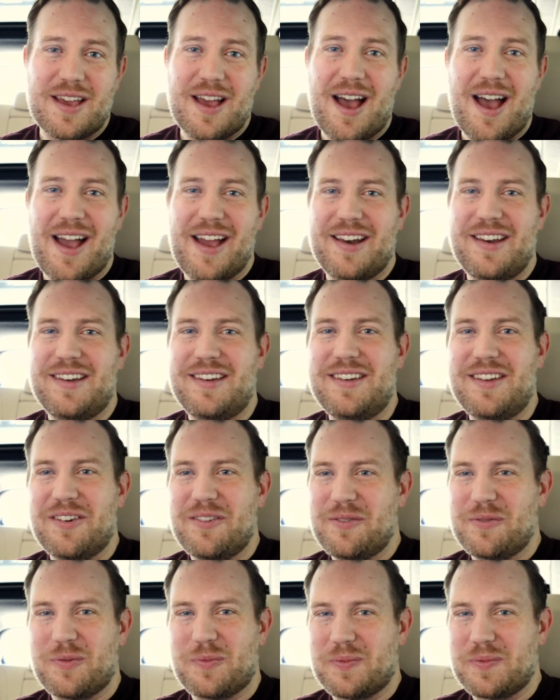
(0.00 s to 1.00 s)
I
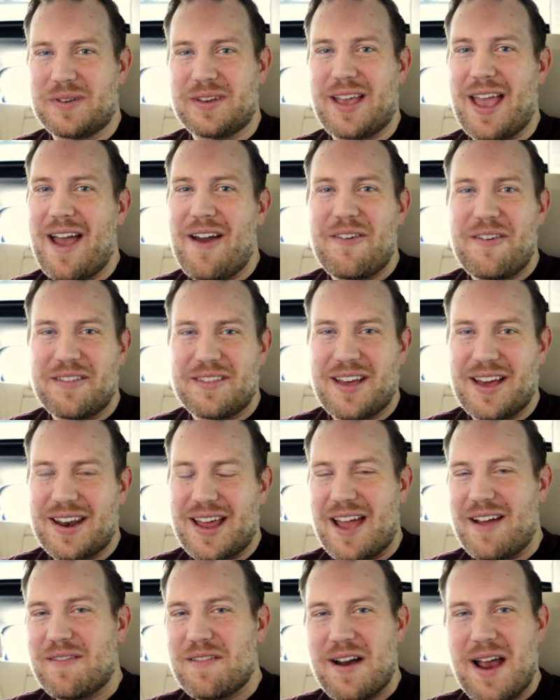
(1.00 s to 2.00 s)
don't count on that
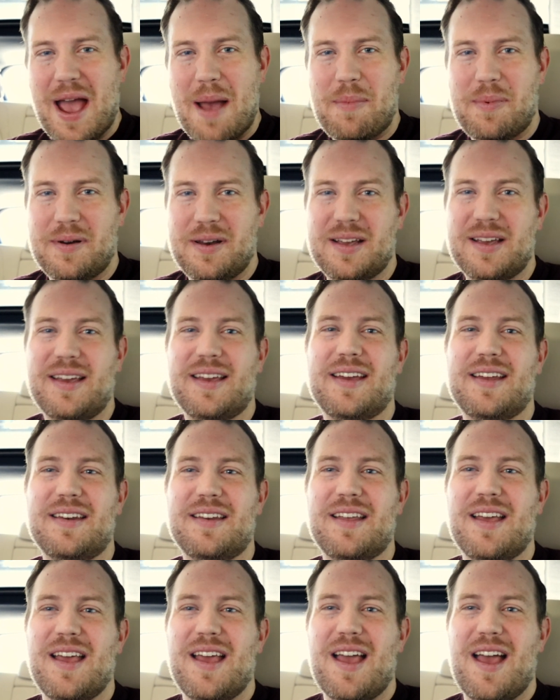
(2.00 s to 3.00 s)
ever happening again